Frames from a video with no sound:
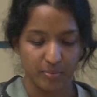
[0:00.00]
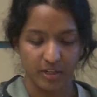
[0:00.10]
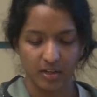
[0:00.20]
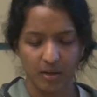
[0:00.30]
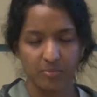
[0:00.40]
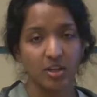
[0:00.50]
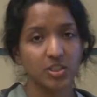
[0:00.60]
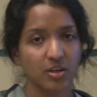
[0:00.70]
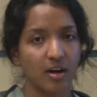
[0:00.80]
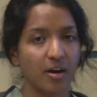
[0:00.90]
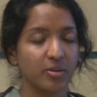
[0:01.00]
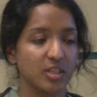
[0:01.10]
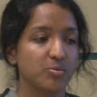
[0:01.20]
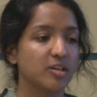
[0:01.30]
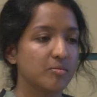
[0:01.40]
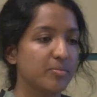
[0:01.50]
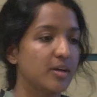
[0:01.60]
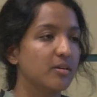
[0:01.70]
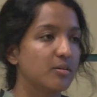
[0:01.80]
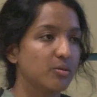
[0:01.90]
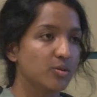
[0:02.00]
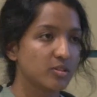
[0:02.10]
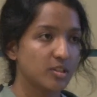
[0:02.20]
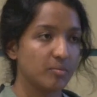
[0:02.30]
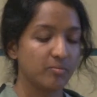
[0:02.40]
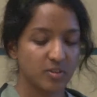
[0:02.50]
But I'm not sure how this would compare to some,